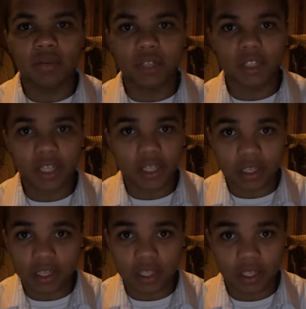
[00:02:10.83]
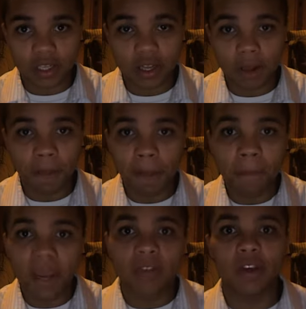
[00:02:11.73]
just the
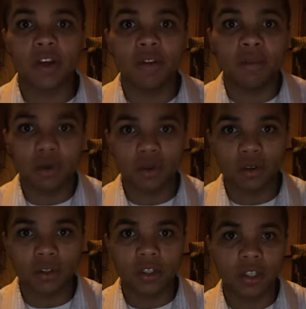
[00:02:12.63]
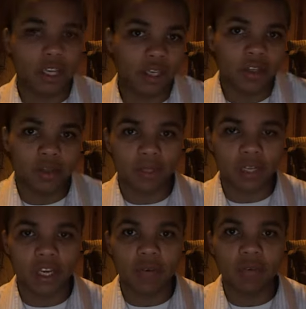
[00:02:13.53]
man of the Bulls. Like, you know what I'm
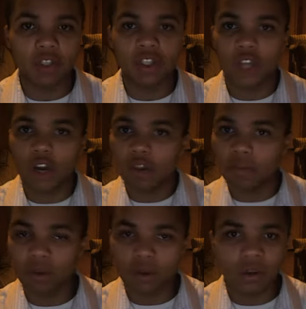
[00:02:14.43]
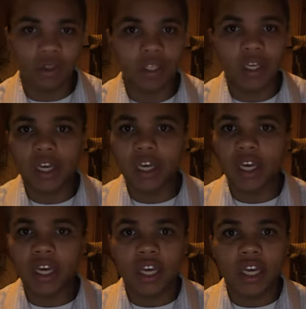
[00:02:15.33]
saying? He was the star of the Bulls.
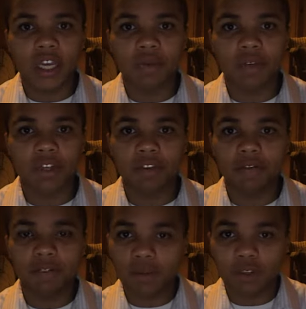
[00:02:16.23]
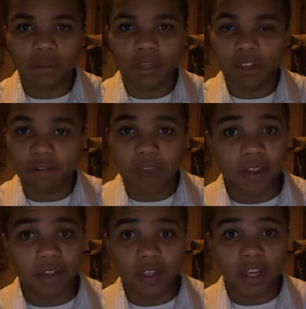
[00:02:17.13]
He was going to be the
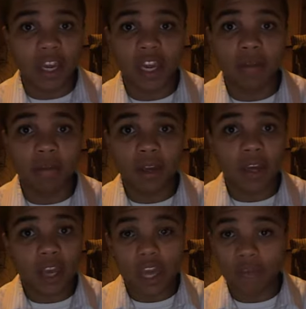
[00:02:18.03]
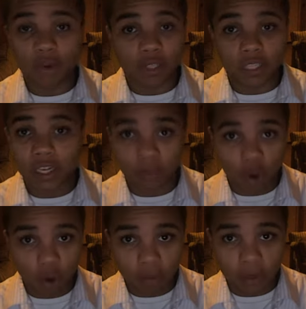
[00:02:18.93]
factor of the game if you just let him
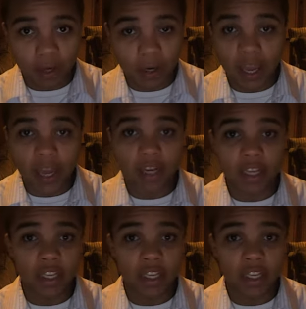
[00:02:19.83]
open. And